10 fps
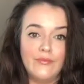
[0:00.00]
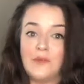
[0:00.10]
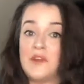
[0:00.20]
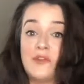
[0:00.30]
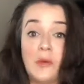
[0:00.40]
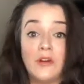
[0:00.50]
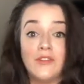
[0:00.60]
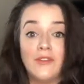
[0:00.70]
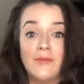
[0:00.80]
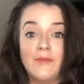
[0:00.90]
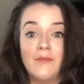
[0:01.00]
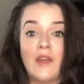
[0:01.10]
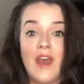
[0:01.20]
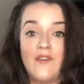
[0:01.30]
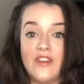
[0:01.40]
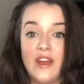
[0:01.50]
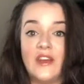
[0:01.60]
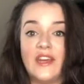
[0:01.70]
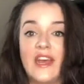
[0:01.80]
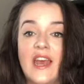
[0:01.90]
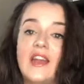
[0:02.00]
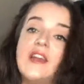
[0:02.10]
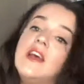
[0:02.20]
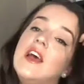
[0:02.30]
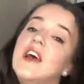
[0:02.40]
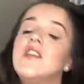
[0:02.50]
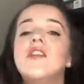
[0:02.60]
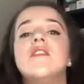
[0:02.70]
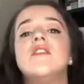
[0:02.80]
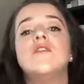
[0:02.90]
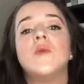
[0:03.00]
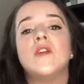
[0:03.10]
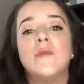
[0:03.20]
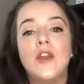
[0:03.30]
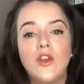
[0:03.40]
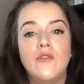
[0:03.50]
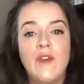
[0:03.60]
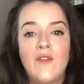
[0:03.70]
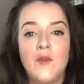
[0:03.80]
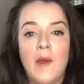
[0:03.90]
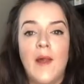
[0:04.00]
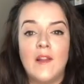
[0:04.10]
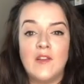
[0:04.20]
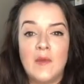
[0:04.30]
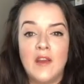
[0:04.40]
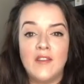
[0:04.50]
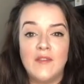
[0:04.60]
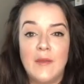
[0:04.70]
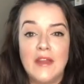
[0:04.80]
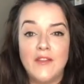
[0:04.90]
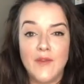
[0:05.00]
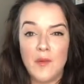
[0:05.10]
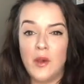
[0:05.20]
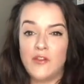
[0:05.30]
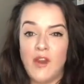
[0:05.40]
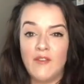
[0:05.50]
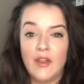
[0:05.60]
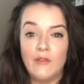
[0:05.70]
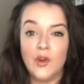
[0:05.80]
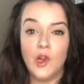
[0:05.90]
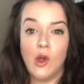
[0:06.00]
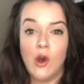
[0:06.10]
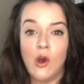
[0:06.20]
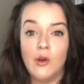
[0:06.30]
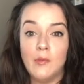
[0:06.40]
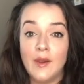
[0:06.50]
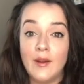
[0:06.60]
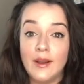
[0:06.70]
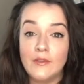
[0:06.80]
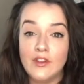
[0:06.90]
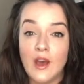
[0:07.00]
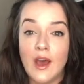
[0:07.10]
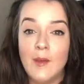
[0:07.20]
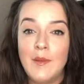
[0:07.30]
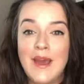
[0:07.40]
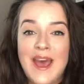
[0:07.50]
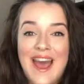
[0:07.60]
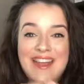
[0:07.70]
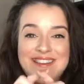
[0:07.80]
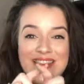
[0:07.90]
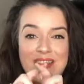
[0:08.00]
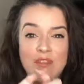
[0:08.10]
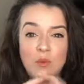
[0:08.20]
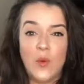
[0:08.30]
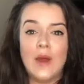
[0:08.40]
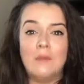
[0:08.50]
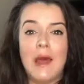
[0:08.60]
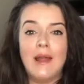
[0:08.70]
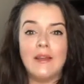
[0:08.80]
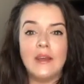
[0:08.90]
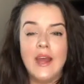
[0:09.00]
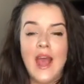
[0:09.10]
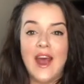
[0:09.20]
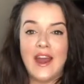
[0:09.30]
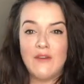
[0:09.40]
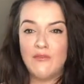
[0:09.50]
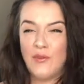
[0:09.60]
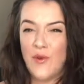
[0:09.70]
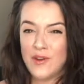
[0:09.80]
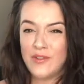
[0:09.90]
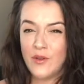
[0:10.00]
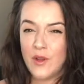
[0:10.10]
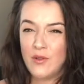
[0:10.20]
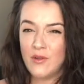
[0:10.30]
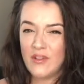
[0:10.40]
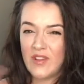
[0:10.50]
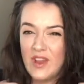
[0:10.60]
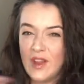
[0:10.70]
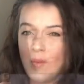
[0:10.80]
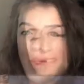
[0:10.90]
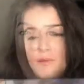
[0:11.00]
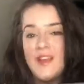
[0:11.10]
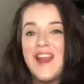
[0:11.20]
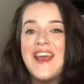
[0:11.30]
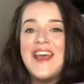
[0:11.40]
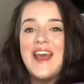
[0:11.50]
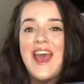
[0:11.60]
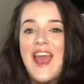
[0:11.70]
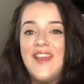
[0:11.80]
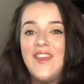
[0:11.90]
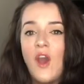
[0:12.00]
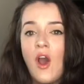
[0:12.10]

Smashbox. They have done it again. This is one of my new favorite palettes because it means if I'm going traveling for a long period of time, I can take this one palette and have 4 different looks in the one with that, and the